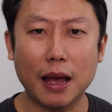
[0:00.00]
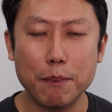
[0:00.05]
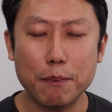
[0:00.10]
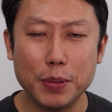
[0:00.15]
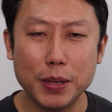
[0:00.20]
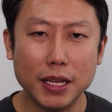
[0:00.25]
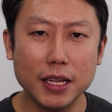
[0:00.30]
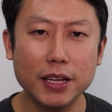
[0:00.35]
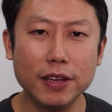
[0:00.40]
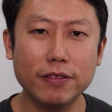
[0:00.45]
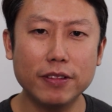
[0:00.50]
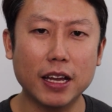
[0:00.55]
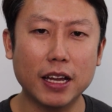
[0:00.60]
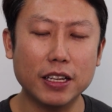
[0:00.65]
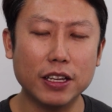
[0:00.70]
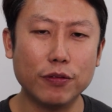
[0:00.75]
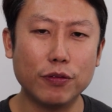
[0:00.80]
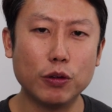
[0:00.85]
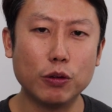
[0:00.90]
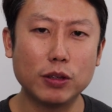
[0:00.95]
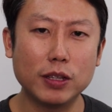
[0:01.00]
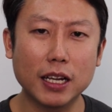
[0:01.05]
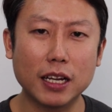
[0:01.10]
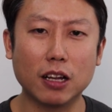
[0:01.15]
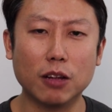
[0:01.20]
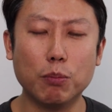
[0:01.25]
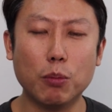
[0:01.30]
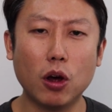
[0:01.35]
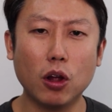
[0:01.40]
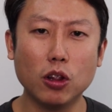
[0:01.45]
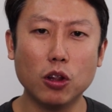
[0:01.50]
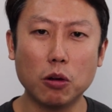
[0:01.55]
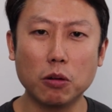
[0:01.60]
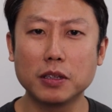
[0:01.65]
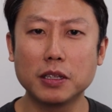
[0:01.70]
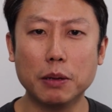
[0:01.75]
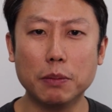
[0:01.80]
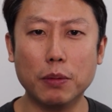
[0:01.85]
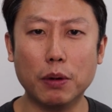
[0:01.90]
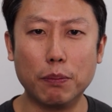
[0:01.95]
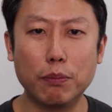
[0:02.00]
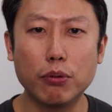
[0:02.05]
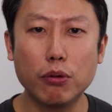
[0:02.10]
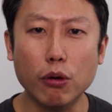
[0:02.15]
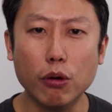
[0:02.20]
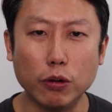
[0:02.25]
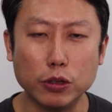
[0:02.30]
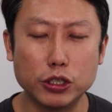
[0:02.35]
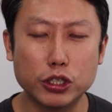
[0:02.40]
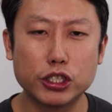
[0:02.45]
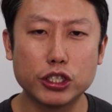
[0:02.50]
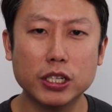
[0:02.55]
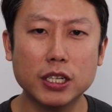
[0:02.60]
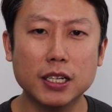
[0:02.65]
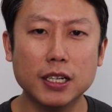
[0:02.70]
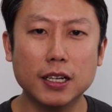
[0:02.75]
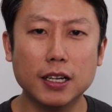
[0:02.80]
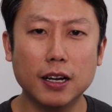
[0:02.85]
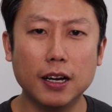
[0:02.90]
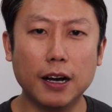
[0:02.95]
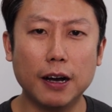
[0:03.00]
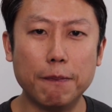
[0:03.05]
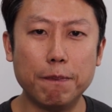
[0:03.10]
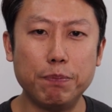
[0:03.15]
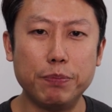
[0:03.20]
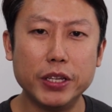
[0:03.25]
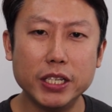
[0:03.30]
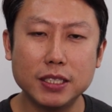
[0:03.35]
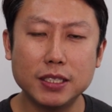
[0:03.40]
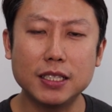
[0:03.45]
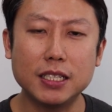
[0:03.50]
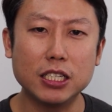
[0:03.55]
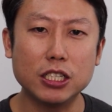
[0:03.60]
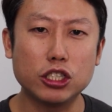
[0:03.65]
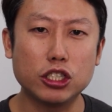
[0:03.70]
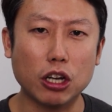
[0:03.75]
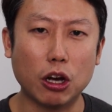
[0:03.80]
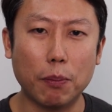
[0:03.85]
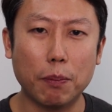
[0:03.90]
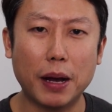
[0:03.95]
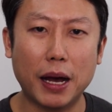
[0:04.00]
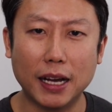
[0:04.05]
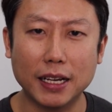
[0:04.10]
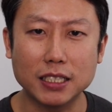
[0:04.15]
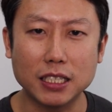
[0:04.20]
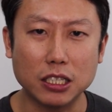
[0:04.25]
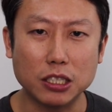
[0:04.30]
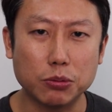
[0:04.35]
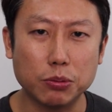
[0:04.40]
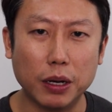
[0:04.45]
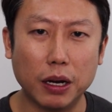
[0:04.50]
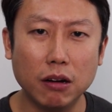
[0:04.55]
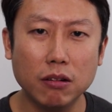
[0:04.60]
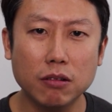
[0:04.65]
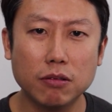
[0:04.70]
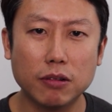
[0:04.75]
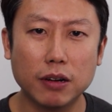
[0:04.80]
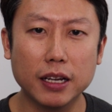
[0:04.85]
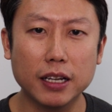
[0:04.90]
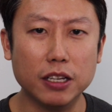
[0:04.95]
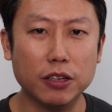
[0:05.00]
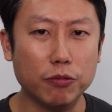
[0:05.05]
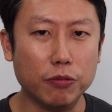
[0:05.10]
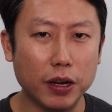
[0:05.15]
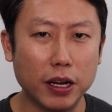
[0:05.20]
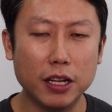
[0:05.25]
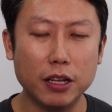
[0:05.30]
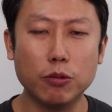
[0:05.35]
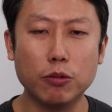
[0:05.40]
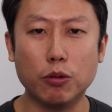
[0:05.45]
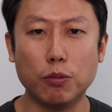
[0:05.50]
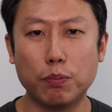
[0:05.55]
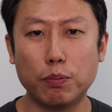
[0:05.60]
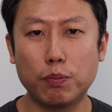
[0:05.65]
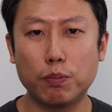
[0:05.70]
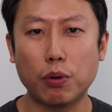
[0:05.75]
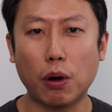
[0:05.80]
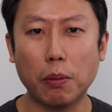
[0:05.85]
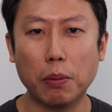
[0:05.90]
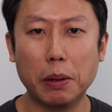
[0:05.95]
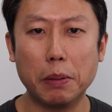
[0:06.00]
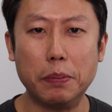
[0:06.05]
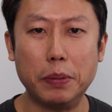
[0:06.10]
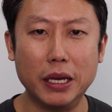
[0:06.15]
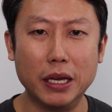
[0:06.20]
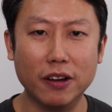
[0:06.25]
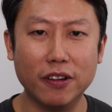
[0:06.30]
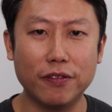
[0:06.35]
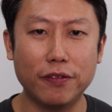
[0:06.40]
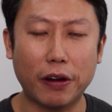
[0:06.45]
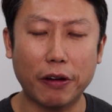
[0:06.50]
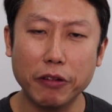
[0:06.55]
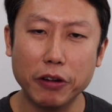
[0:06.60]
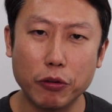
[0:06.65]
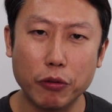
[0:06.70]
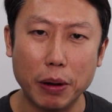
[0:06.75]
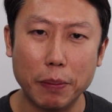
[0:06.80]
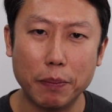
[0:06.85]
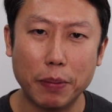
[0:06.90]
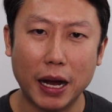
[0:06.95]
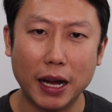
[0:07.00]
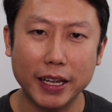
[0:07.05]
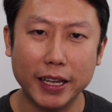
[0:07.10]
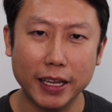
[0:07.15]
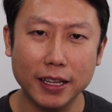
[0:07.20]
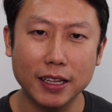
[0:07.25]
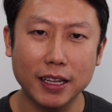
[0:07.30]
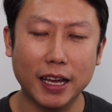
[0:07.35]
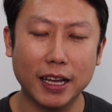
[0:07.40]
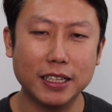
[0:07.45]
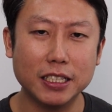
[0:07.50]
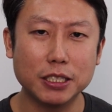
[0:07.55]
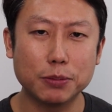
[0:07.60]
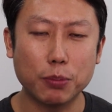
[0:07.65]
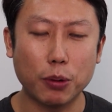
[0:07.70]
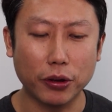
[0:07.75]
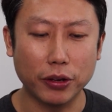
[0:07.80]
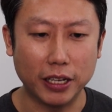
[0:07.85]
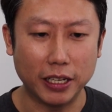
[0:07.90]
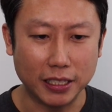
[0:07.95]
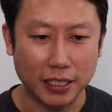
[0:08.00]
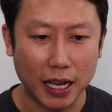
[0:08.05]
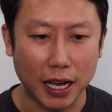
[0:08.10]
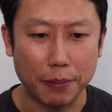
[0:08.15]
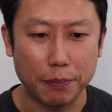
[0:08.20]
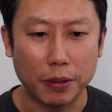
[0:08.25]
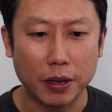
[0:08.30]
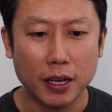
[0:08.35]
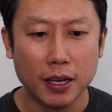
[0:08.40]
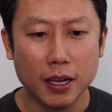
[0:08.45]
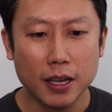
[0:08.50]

I believe that if you take a more long-term approach, this thing shall pass as well, right? It really will probably be a very great bargain at this point in time.